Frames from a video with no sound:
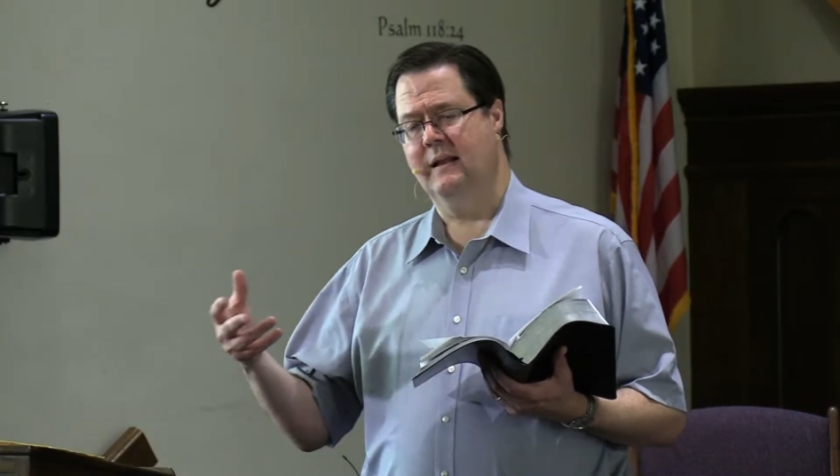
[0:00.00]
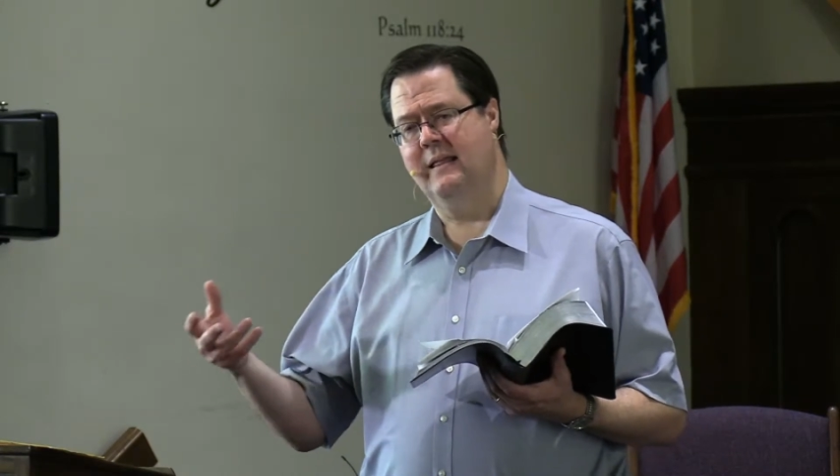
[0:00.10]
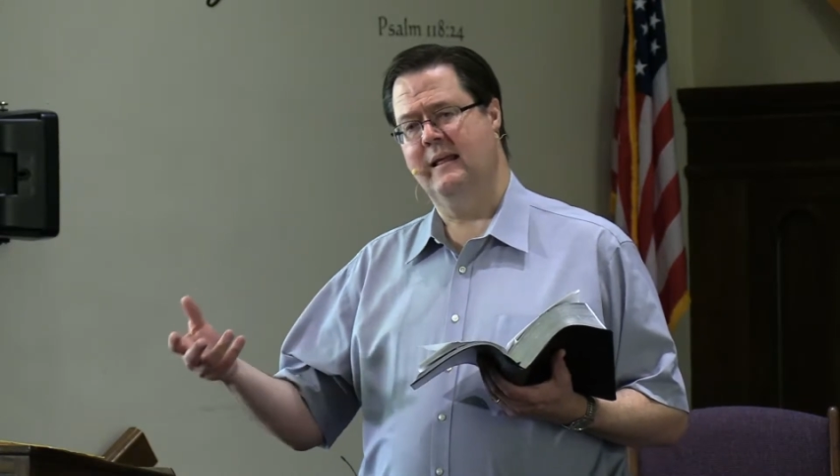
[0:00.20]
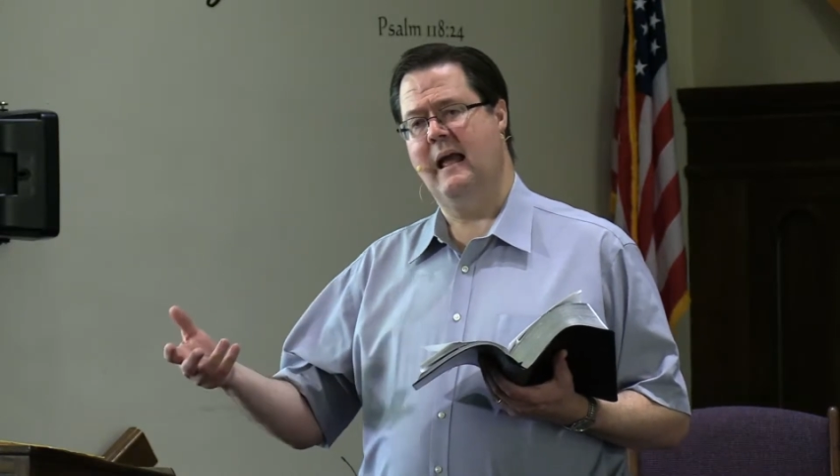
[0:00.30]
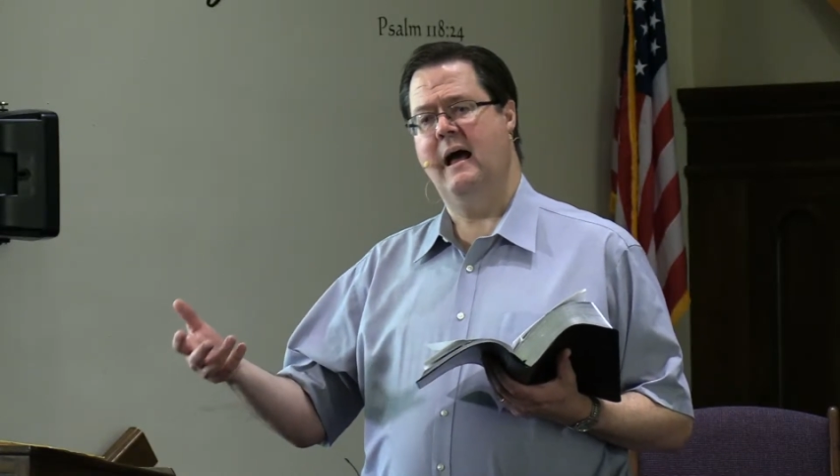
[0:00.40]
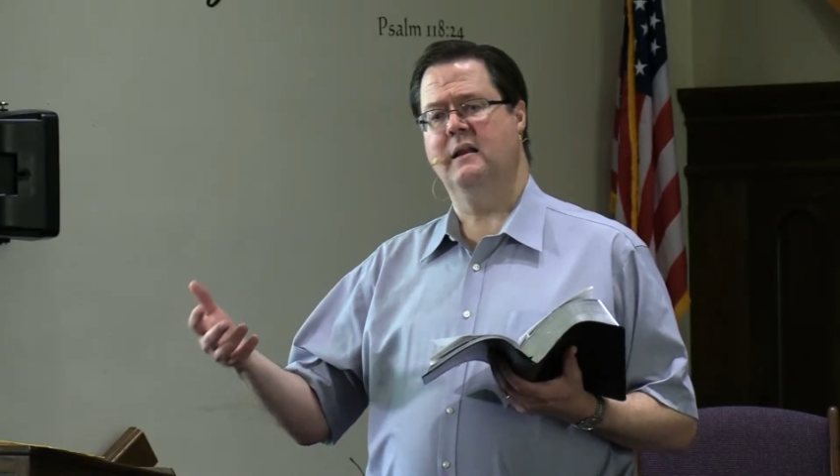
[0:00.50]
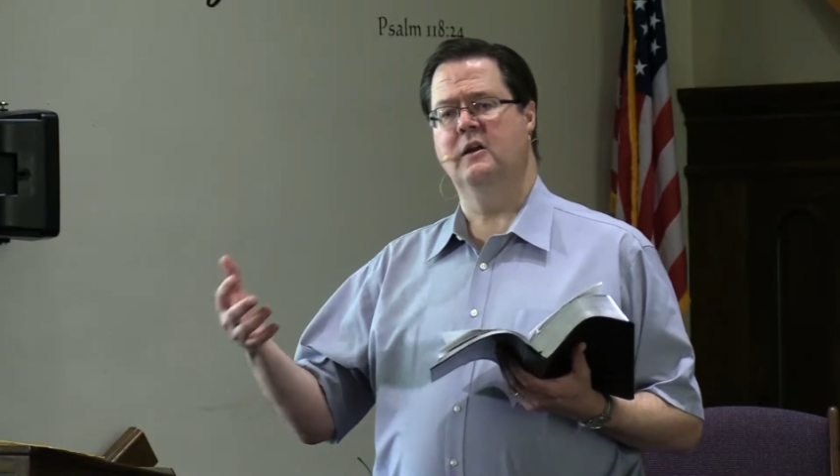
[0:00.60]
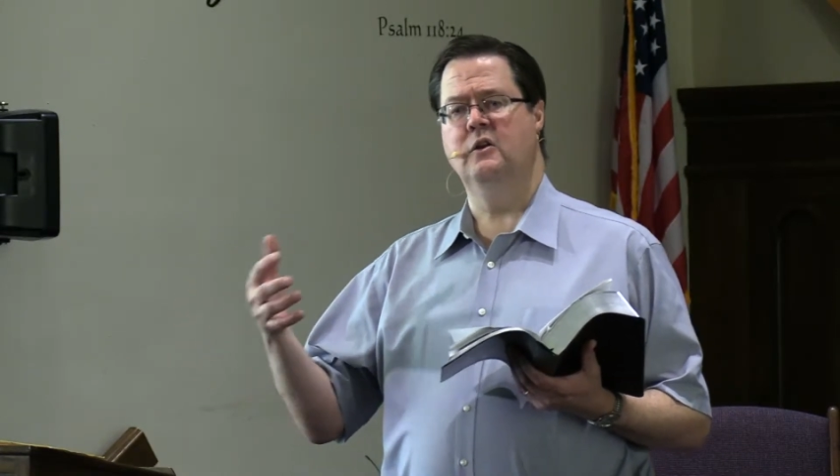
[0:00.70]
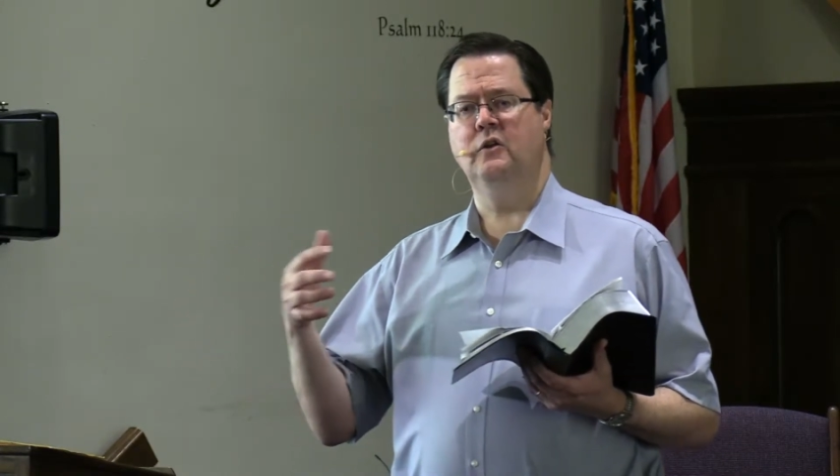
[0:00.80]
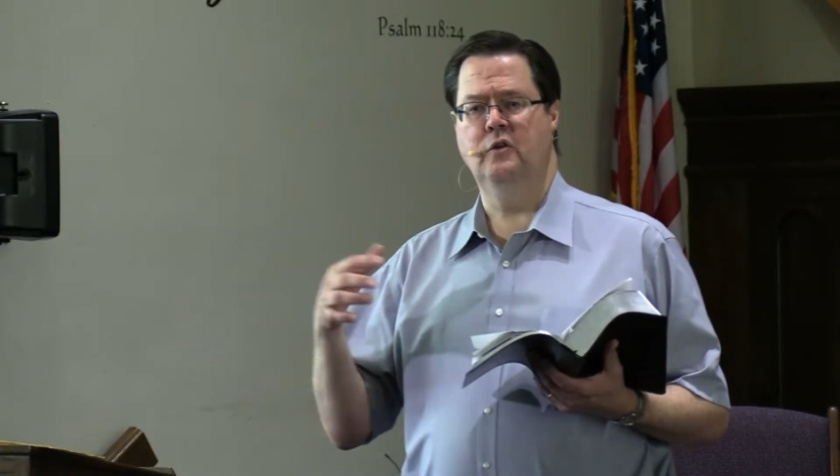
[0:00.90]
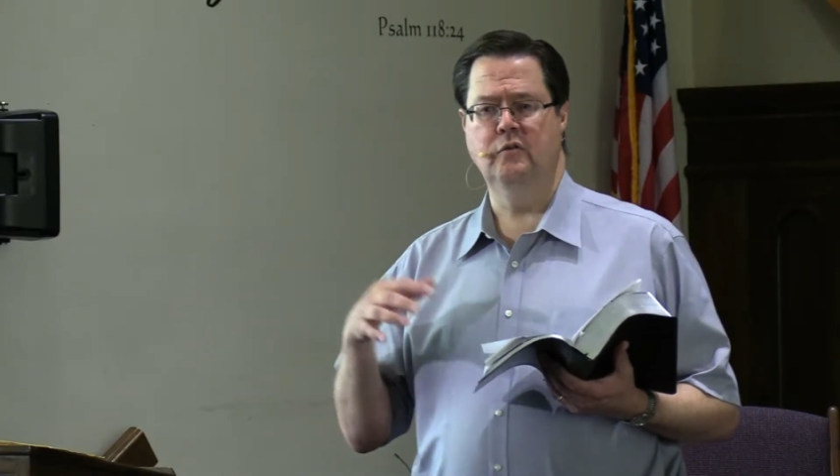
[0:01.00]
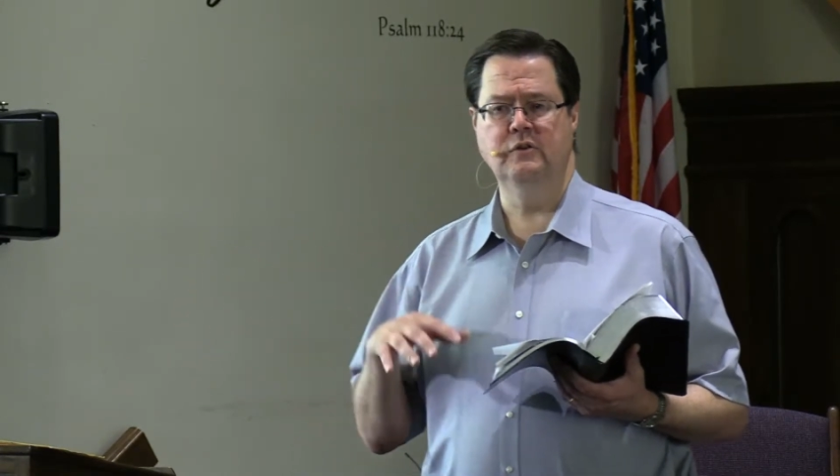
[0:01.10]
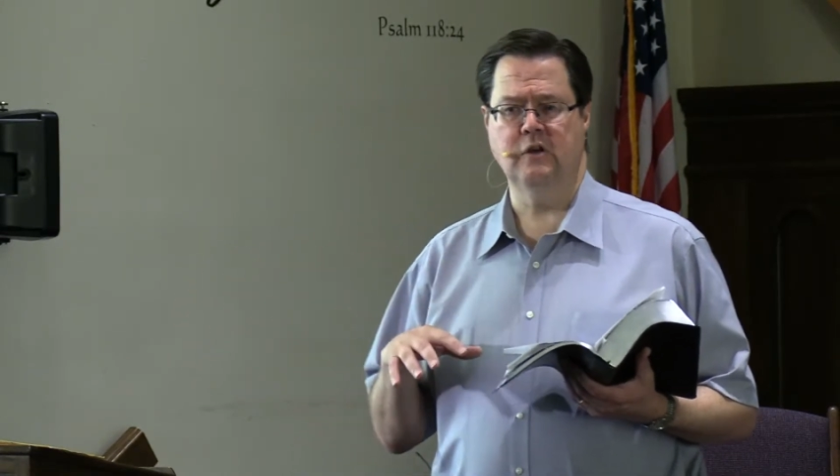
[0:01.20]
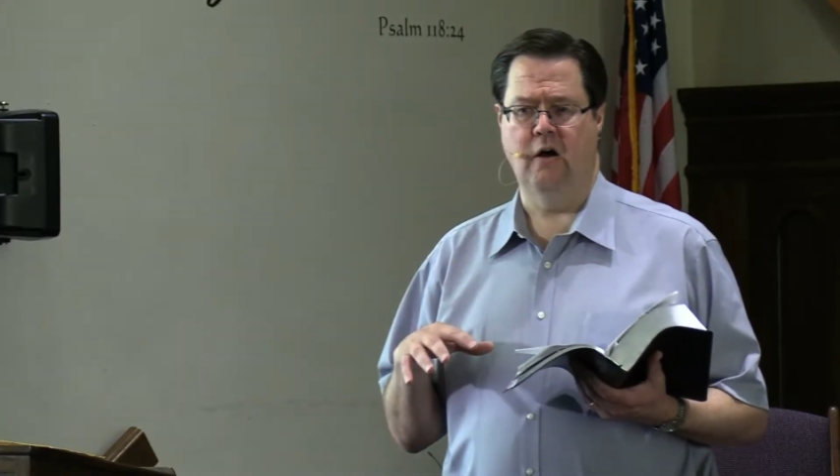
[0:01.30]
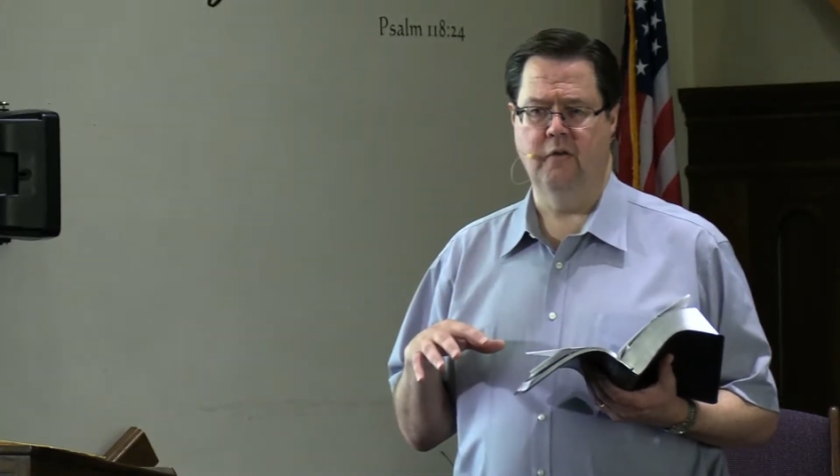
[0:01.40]
that God can use
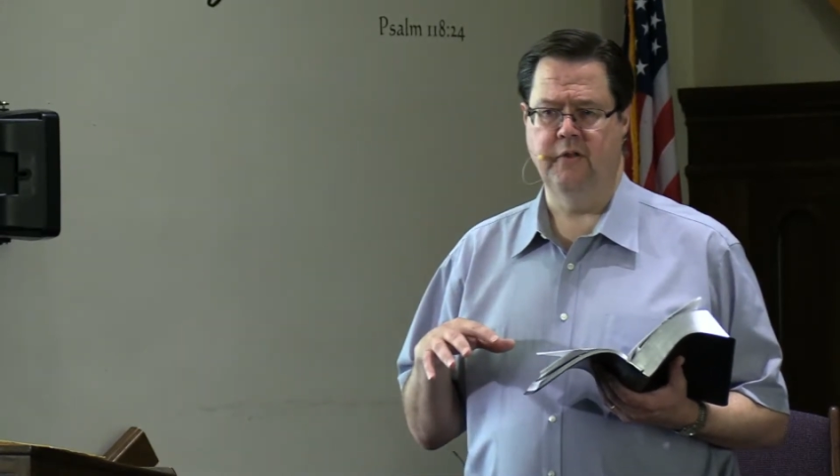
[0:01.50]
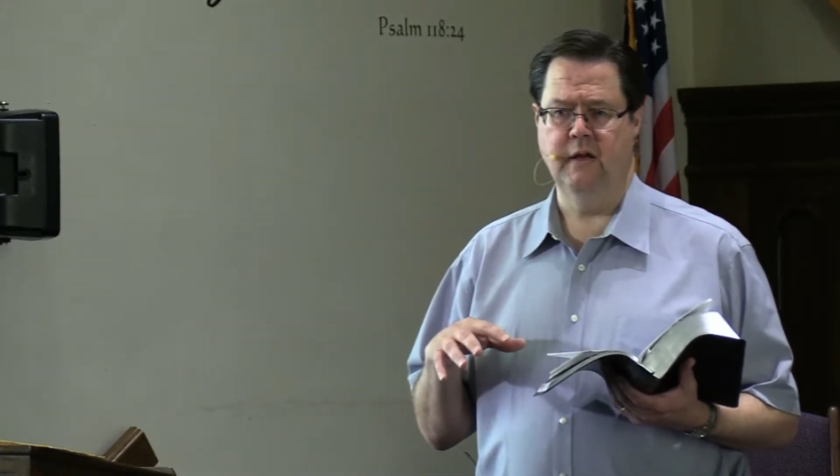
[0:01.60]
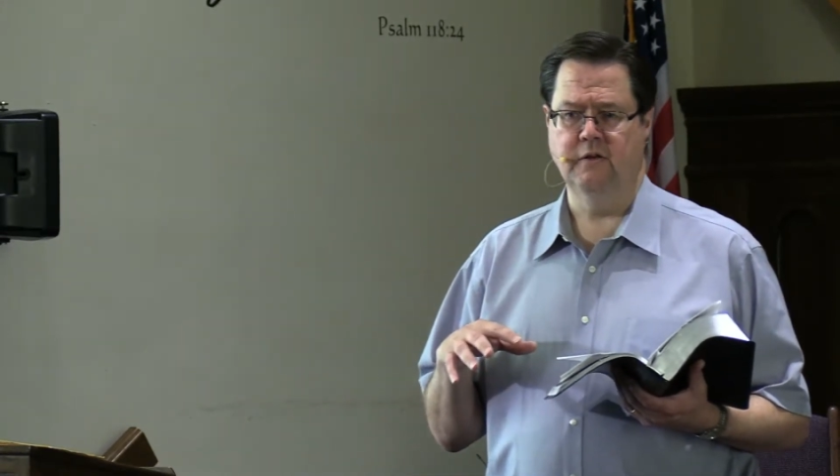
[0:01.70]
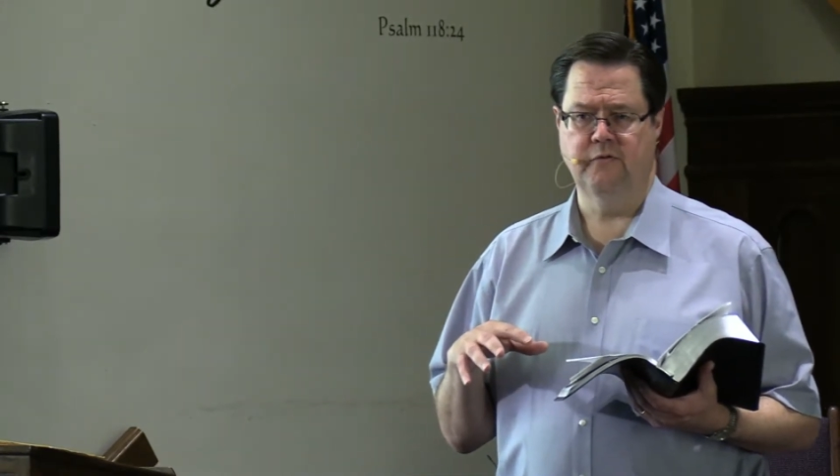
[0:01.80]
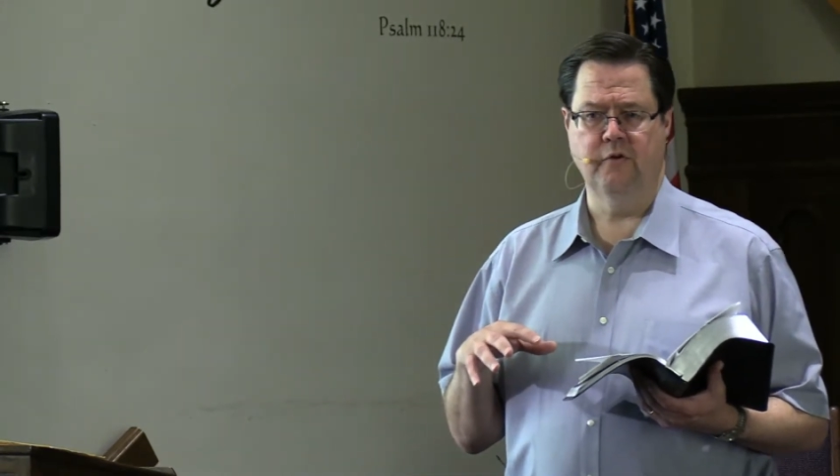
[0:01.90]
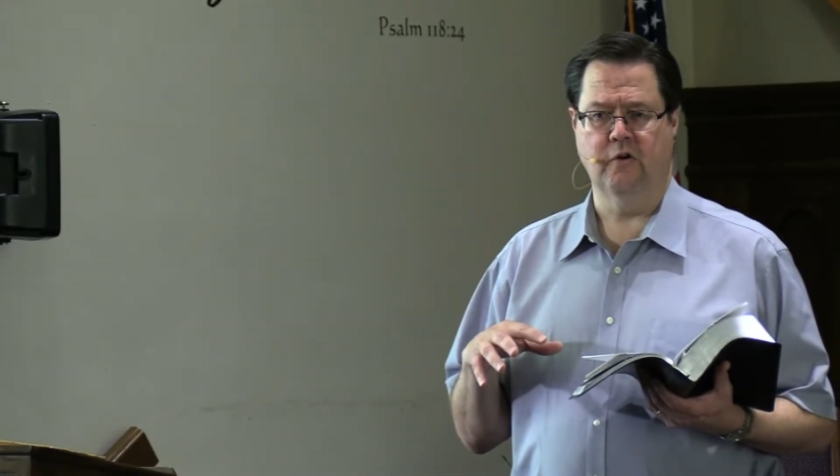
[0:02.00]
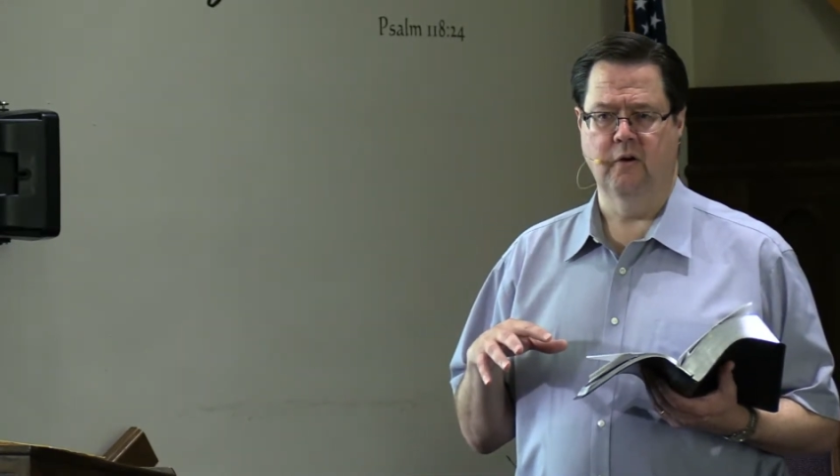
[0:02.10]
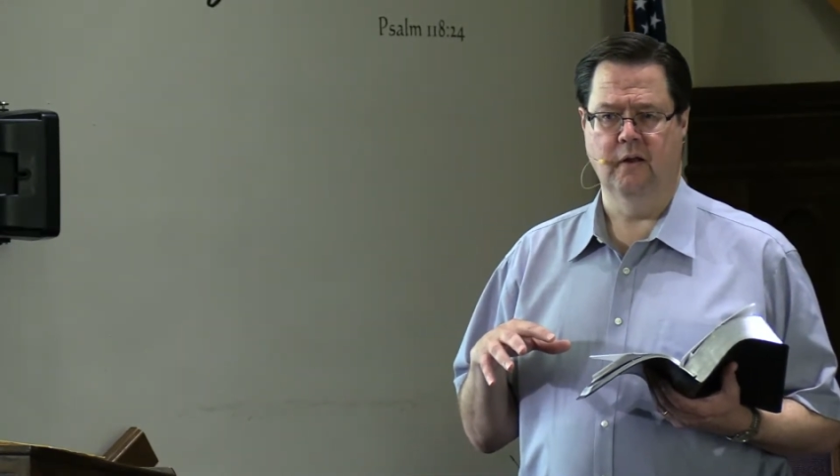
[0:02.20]
all things for good.